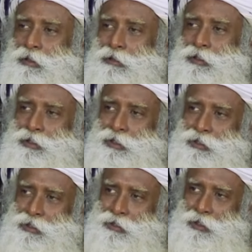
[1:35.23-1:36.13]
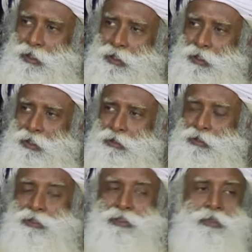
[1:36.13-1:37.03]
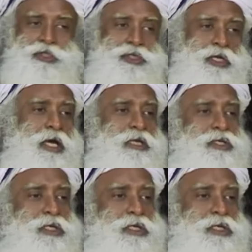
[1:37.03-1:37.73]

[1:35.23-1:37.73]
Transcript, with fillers: This is… Uh, this imagery has